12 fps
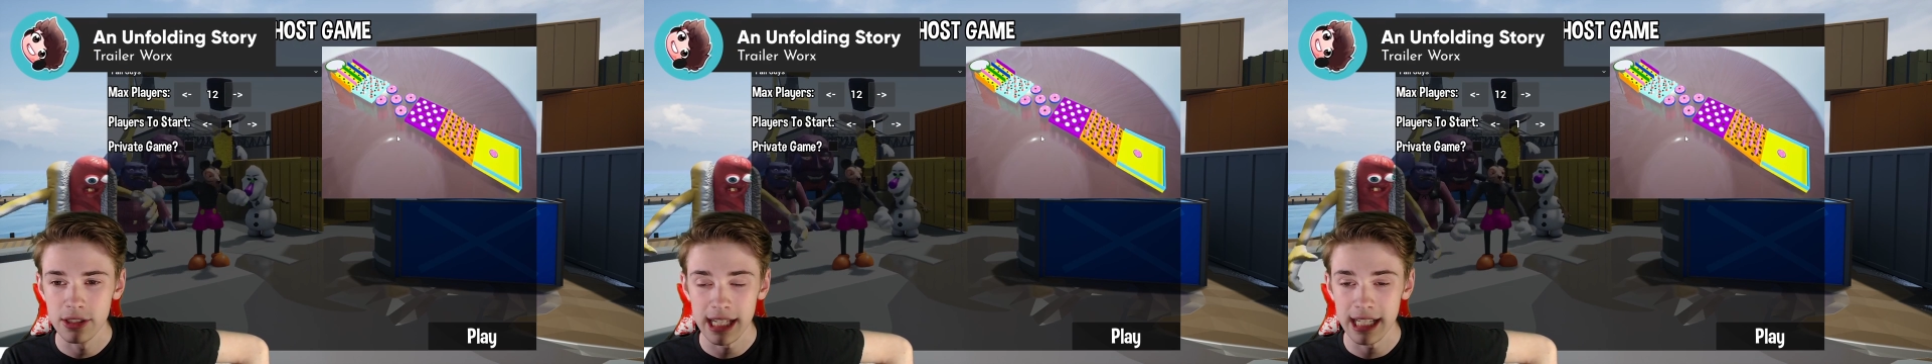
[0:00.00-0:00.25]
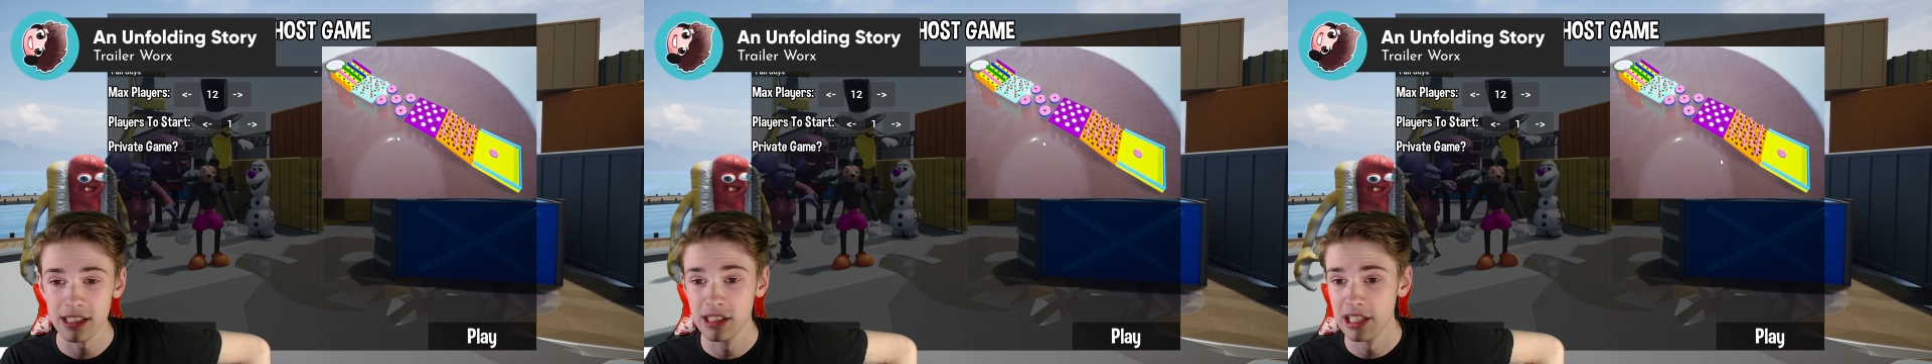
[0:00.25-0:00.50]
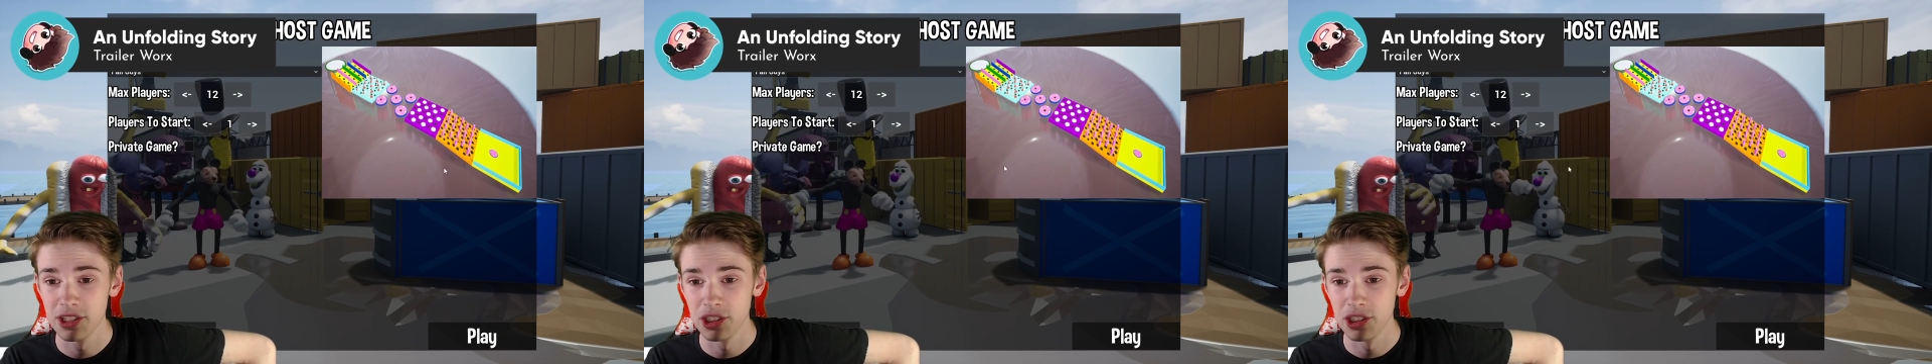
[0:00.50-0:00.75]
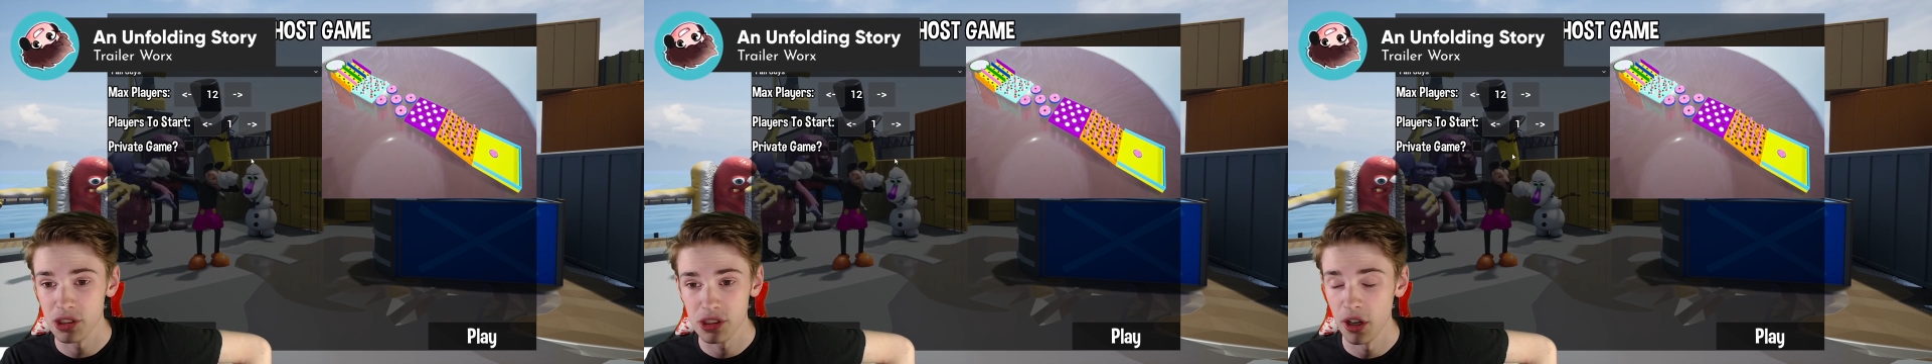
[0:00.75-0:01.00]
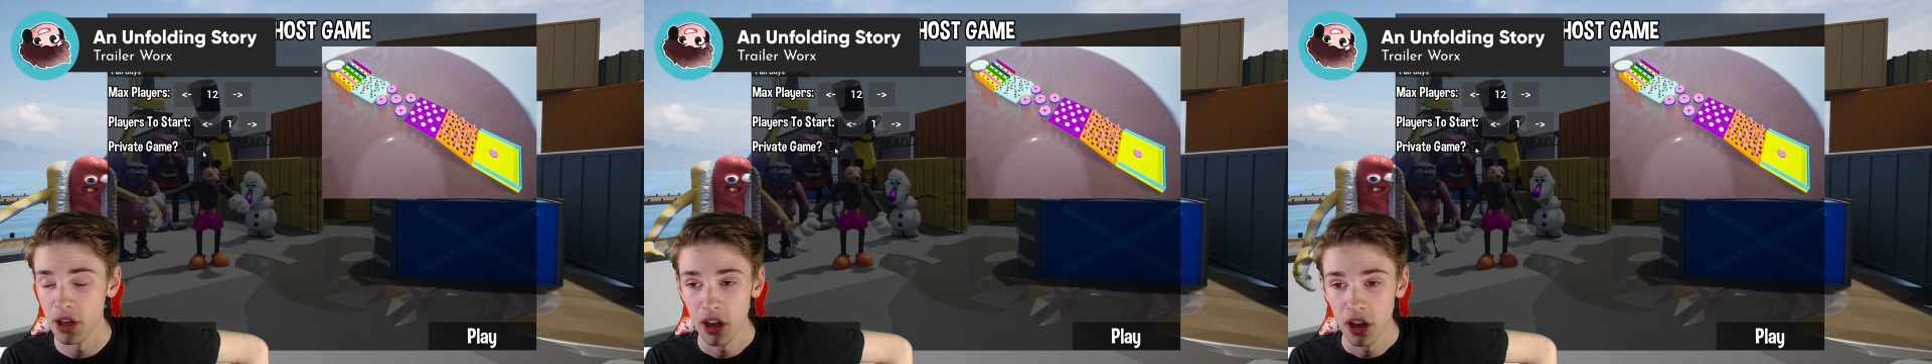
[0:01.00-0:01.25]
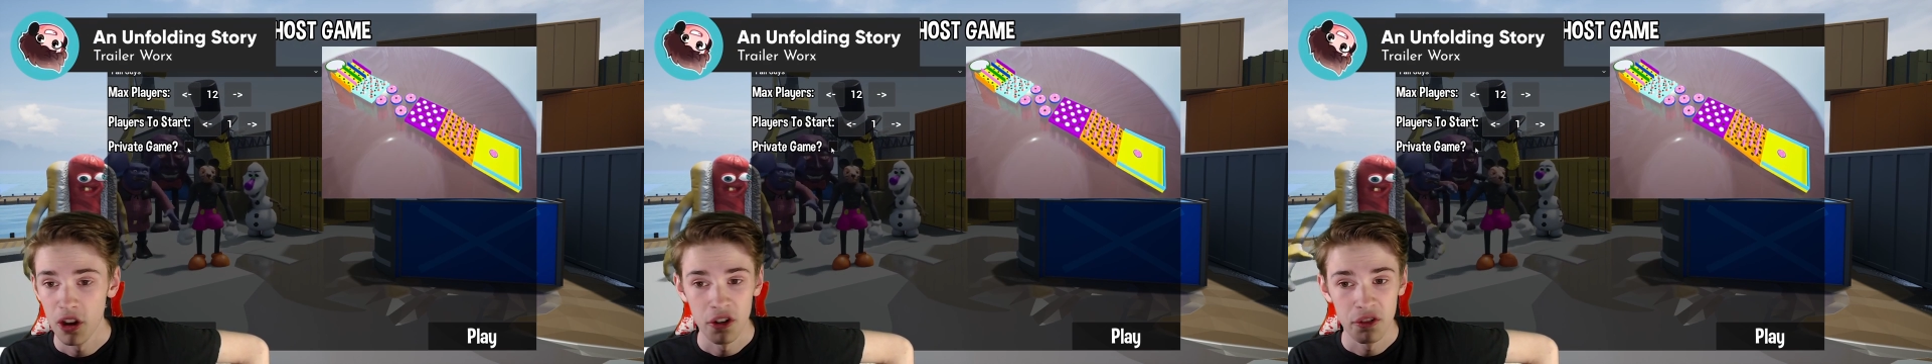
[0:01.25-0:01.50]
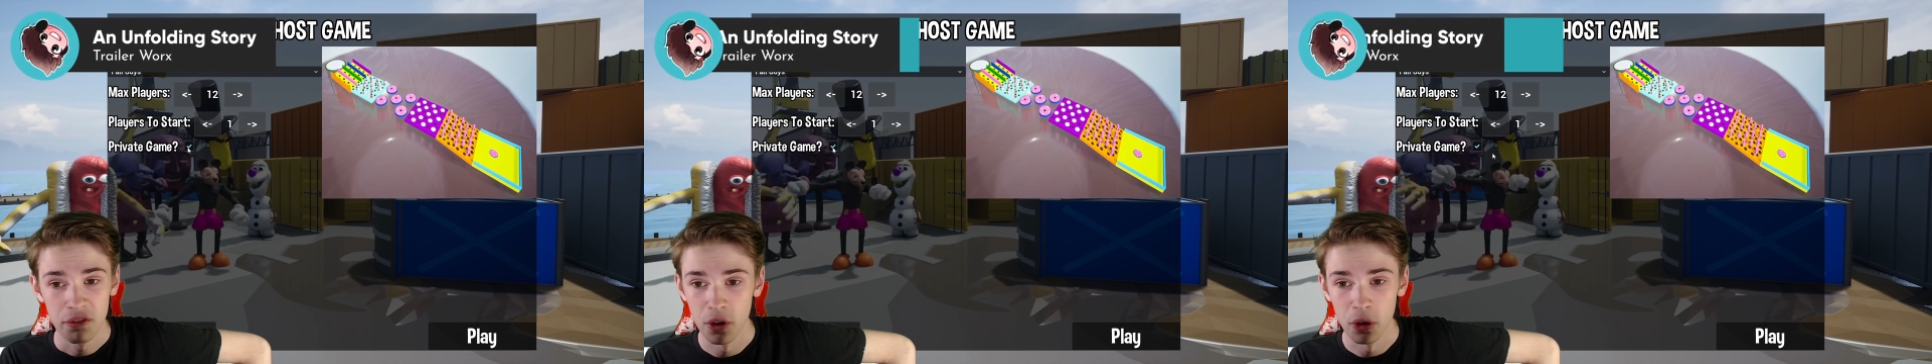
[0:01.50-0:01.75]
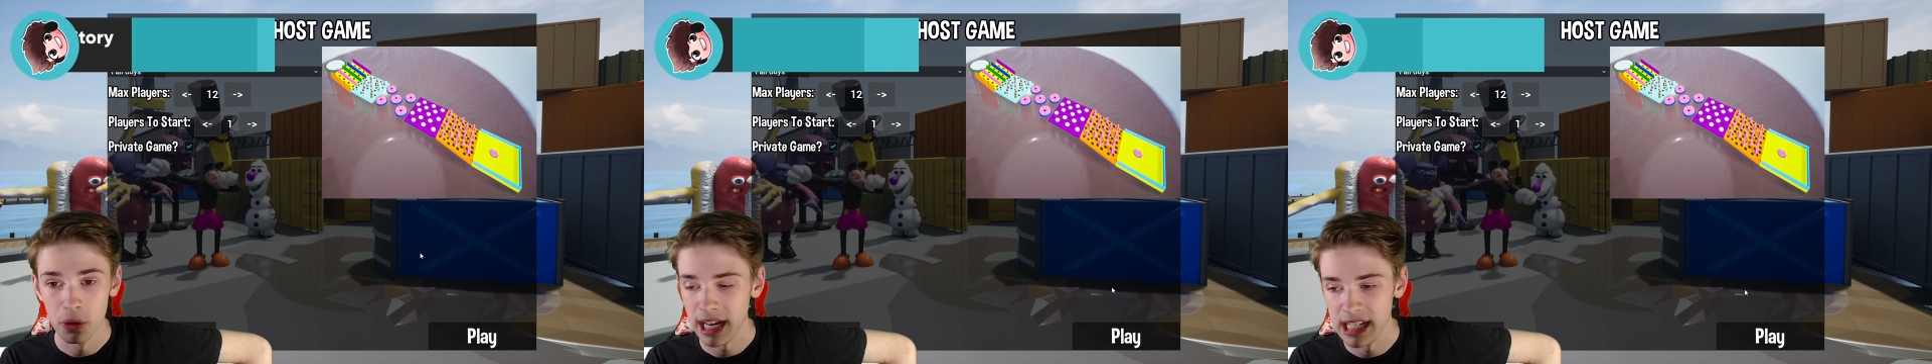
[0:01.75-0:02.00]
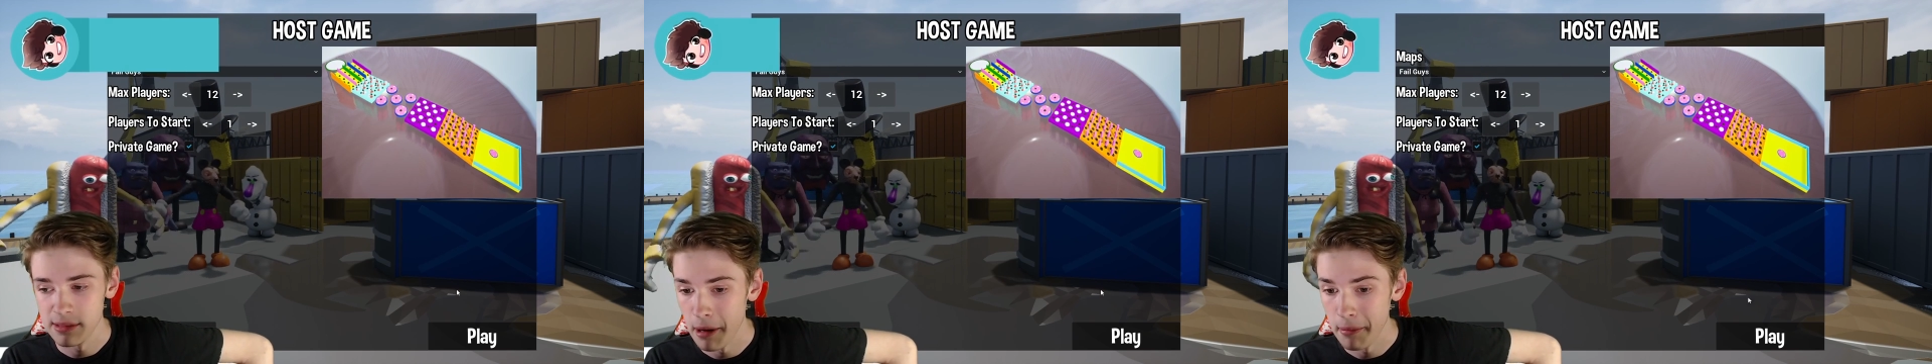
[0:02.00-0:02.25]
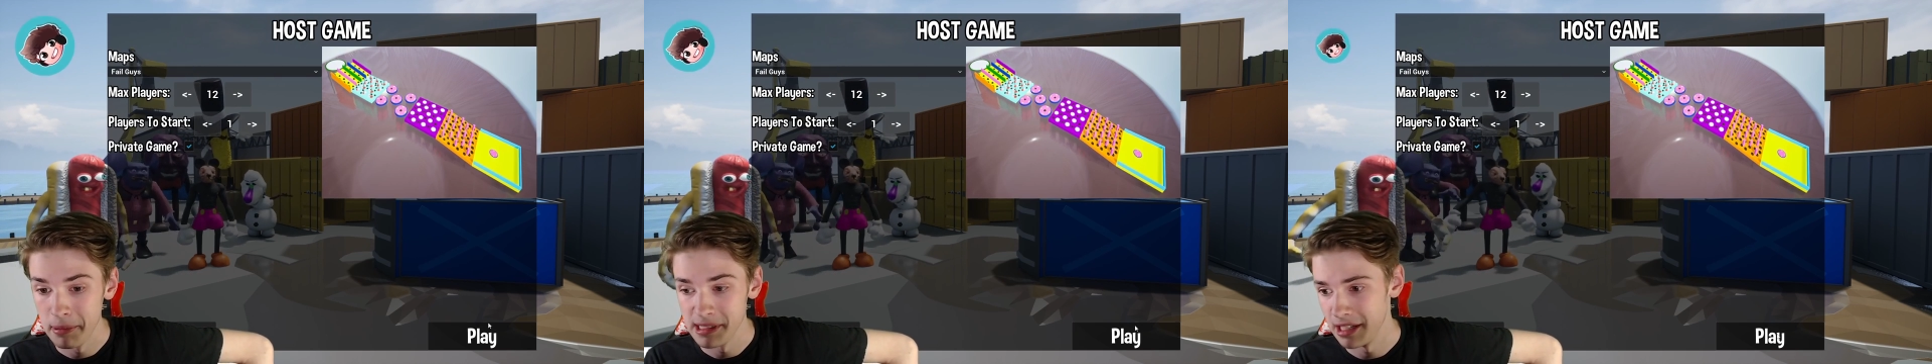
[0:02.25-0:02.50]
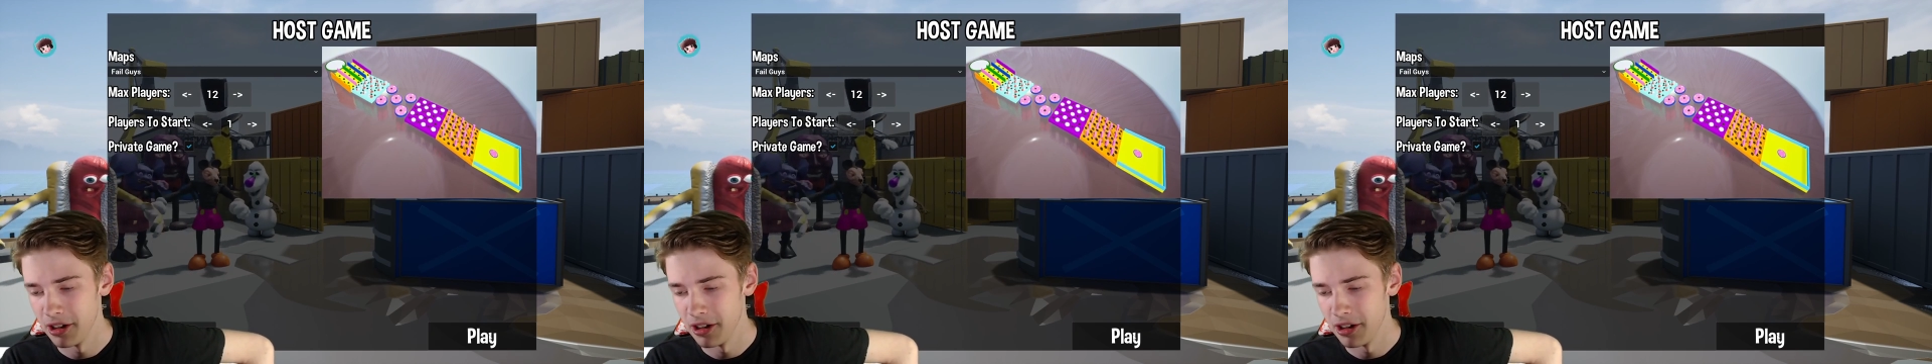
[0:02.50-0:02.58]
because it is literally just a... Fall Guys map, isn't it?